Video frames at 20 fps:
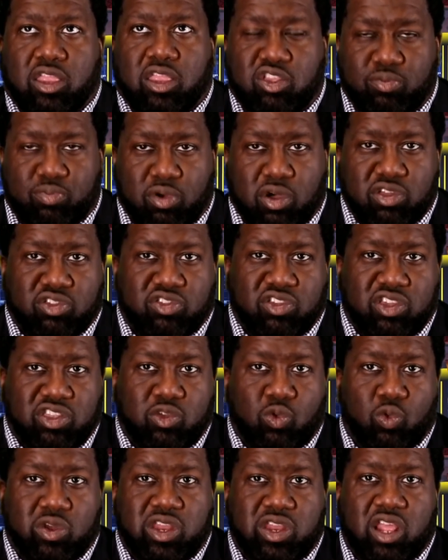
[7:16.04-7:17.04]
these brothers
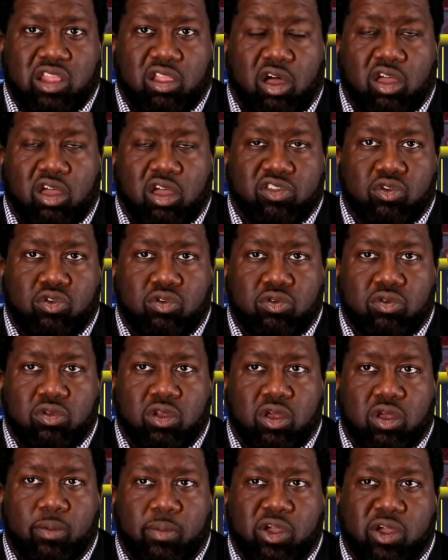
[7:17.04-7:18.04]
need to win their lawsuit.
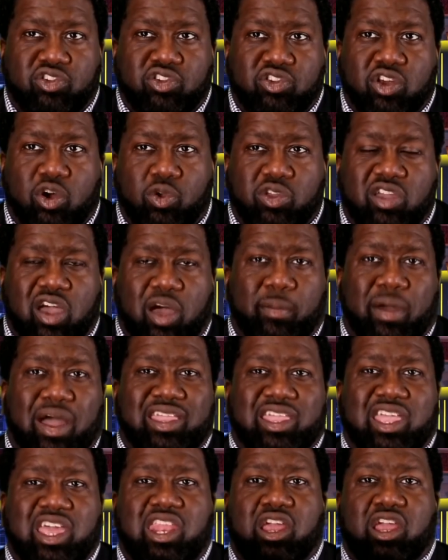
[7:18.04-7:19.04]
But you know, we talk
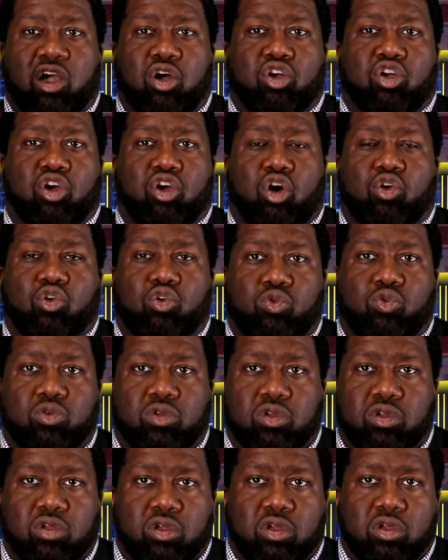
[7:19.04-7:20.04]
about getting on
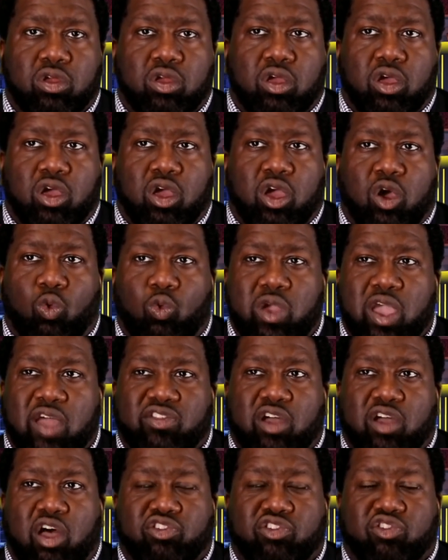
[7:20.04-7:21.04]
code. We
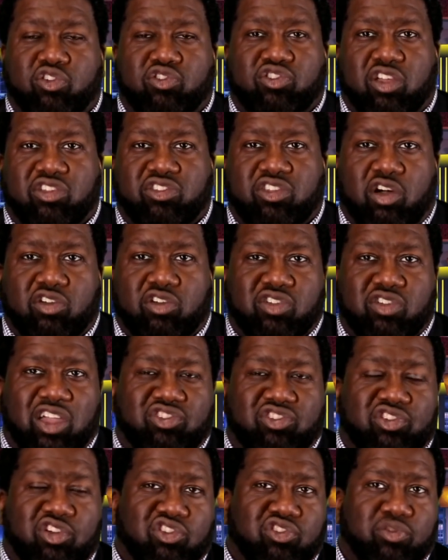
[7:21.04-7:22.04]
have to also start talking to
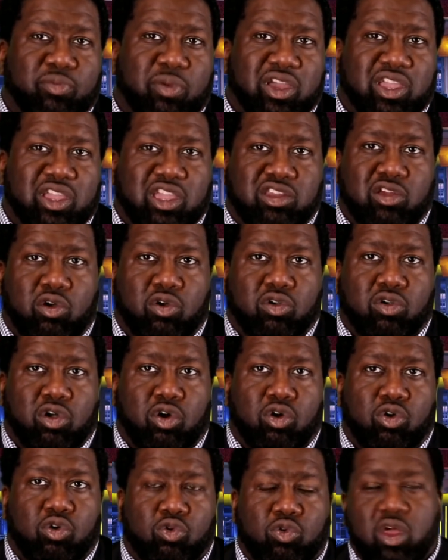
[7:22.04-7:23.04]
our children about getting on
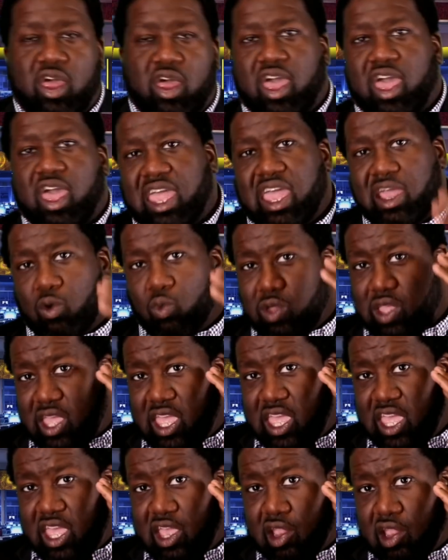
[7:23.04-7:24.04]
code. And
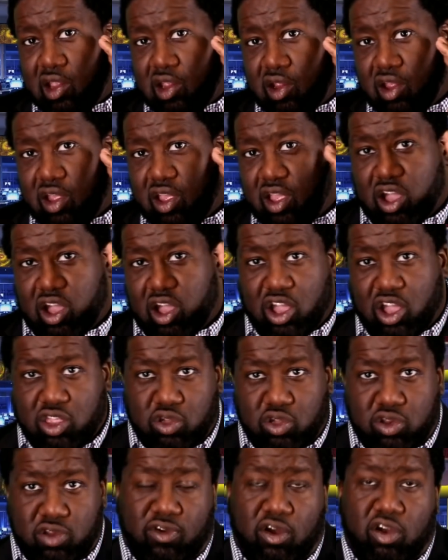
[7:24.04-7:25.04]
we hear a
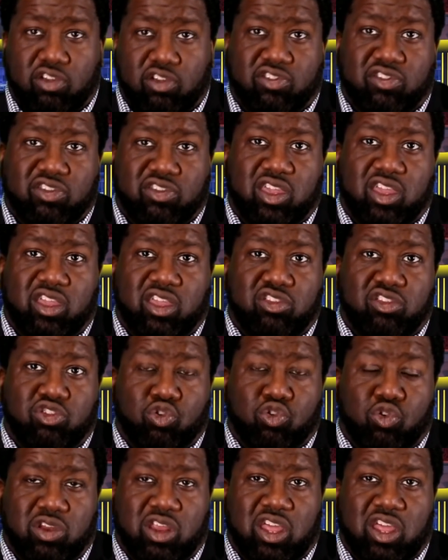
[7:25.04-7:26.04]
university
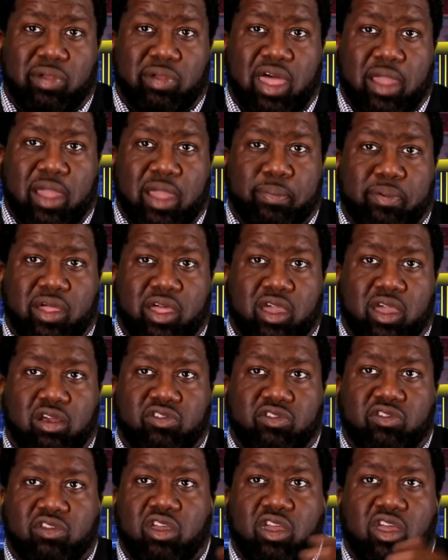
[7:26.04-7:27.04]
doing that to black
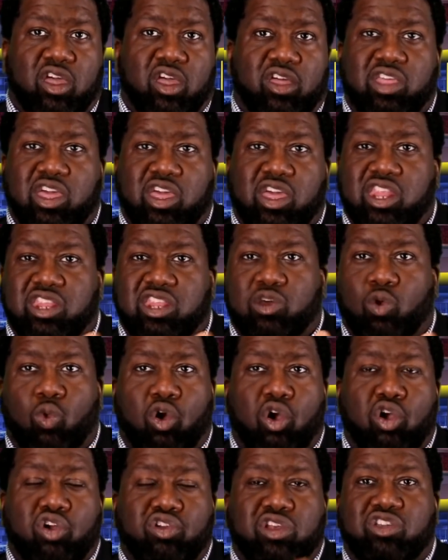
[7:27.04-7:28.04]
players, then the
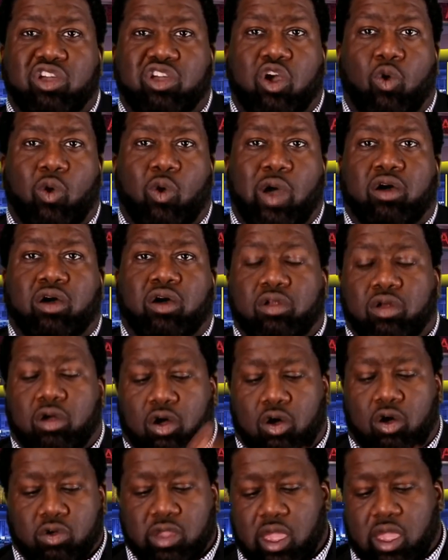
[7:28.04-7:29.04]
word needs to go out.
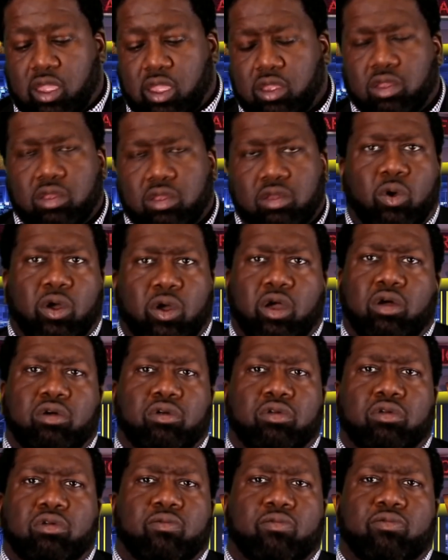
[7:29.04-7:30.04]
Okay,
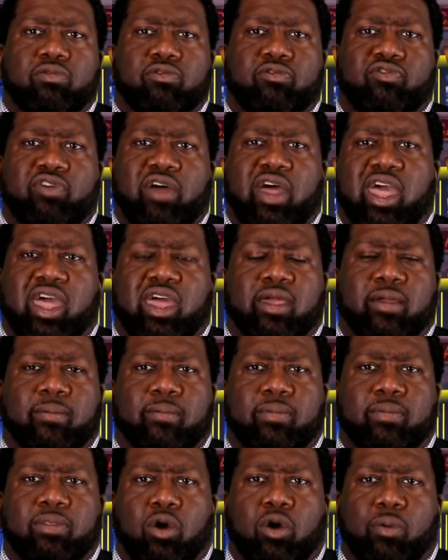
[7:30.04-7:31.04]
well, fine,
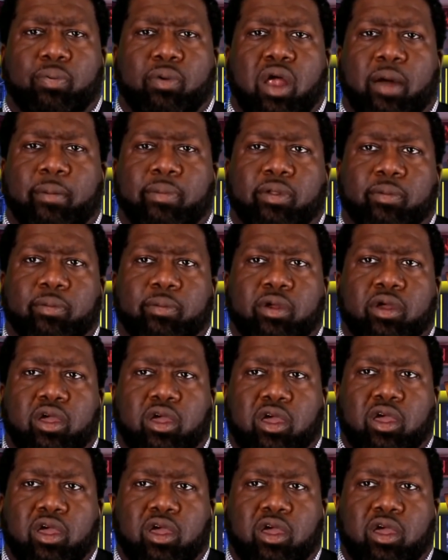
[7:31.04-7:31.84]
no problem.